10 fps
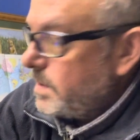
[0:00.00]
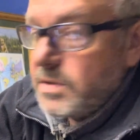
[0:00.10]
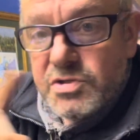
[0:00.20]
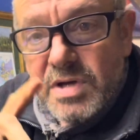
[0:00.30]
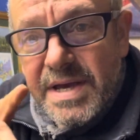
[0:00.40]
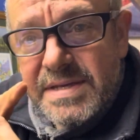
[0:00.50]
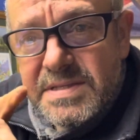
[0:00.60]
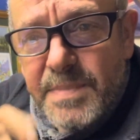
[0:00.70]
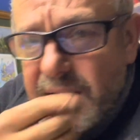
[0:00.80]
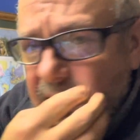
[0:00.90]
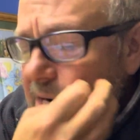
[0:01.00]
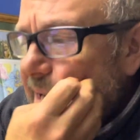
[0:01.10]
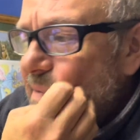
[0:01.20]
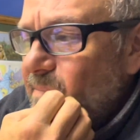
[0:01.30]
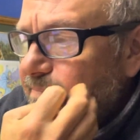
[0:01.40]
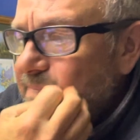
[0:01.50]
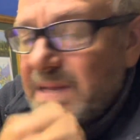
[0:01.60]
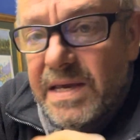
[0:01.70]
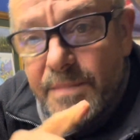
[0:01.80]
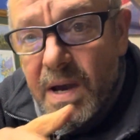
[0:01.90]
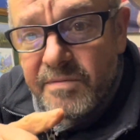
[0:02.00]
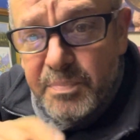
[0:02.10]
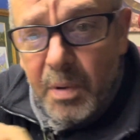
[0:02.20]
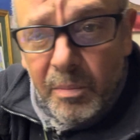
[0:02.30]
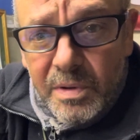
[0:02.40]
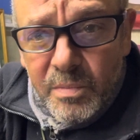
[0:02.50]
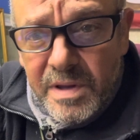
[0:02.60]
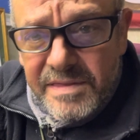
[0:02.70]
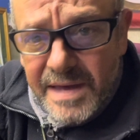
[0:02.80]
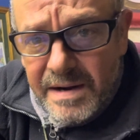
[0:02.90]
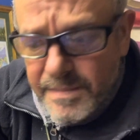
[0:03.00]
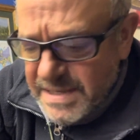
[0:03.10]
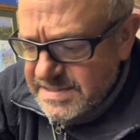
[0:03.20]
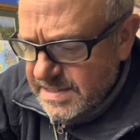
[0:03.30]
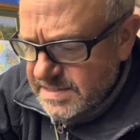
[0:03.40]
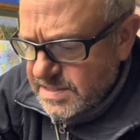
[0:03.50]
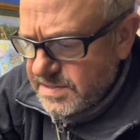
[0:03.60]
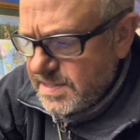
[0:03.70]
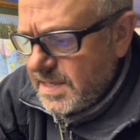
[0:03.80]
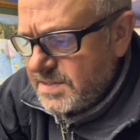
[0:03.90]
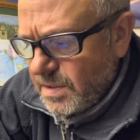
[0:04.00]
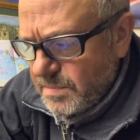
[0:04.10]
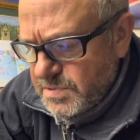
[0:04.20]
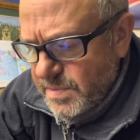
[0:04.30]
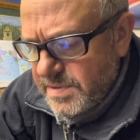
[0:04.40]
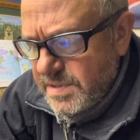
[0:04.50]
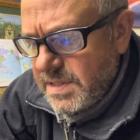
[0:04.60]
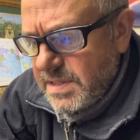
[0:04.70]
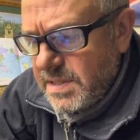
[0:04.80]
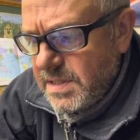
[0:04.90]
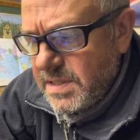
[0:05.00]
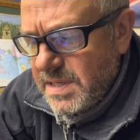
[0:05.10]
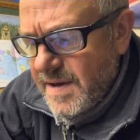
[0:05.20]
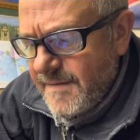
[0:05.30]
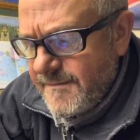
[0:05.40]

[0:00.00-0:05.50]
Dry your tobacco out. Now, you might have a problem with aromatics because they're topped with the